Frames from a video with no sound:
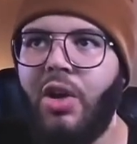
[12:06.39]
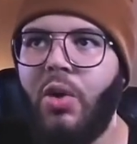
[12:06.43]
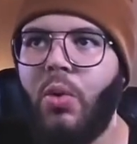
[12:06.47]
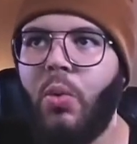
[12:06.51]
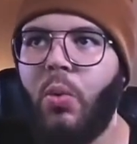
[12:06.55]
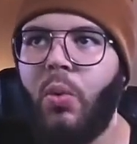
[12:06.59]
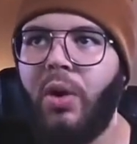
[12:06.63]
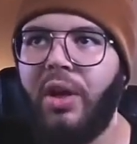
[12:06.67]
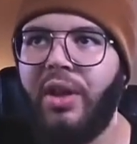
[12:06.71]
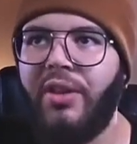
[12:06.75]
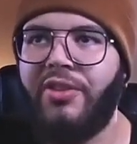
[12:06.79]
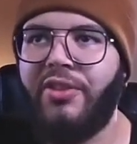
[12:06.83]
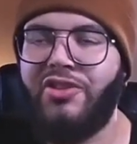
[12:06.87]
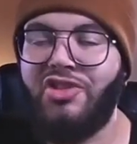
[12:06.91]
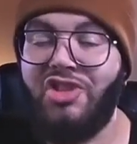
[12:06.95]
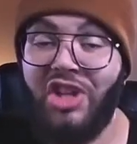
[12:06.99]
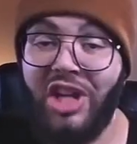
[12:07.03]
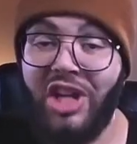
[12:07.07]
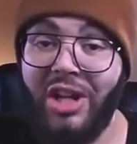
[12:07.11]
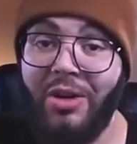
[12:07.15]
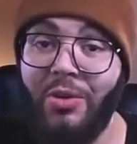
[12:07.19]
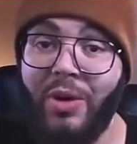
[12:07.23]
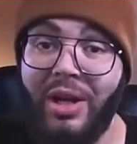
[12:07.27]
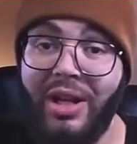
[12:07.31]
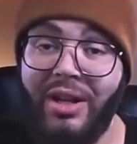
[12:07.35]
With
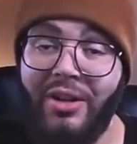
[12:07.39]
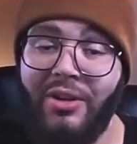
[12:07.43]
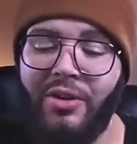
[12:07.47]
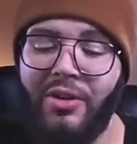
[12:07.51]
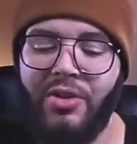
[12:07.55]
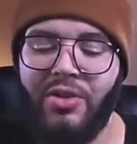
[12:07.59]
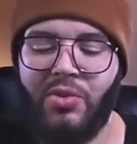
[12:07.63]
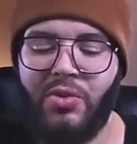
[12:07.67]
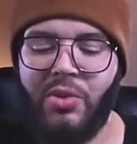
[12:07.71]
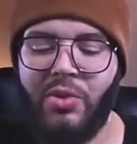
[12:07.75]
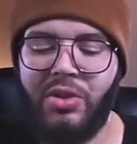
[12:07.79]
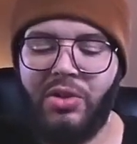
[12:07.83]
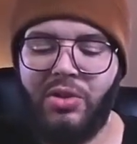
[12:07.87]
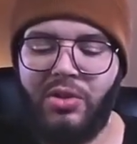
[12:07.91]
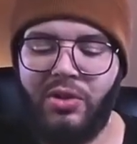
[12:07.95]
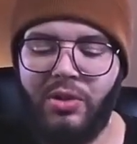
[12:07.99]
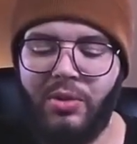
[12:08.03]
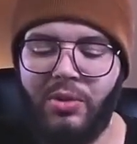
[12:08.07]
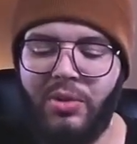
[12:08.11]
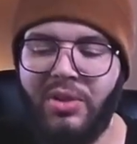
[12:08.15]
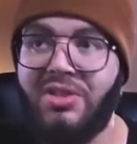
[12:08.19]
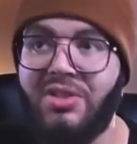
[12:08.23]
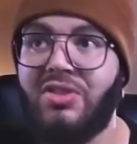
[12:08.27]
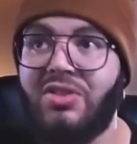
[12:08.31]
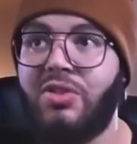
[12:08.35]
generators, what you do
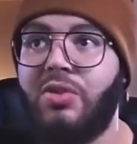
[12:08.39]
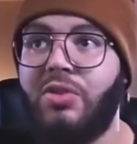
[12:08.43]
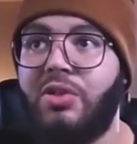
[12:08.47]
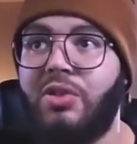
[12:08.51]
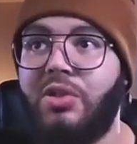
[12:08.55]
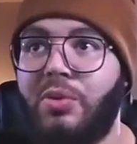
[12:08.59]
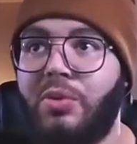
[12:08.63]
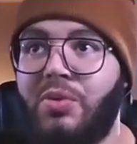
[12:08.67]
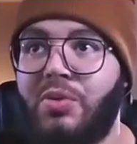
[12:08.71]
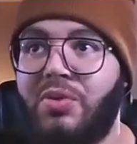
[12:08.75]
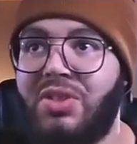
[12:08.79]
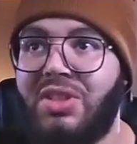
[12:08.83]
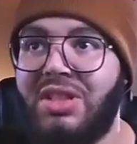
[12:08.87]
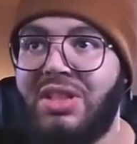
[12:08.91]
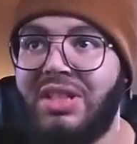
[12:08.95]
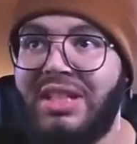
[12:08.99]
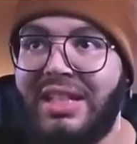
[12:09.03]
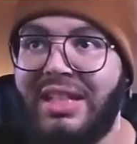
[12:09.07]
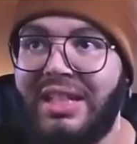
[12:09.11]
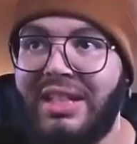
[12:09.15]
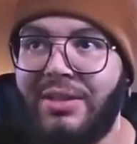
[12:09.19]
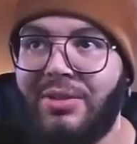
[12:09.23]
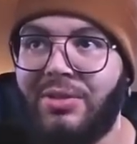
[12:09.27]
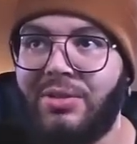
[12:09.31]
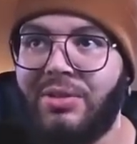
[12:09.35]
is you use
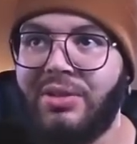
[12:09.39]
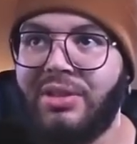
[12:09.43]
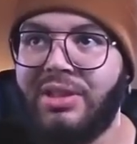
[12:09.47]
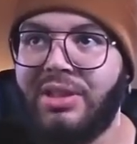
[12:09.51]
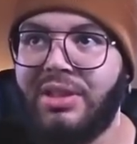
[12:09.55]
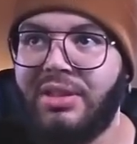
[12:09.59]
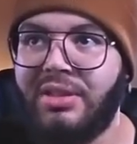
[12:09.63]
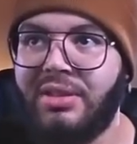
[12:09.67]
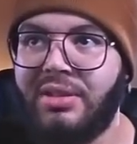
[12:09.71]
yield.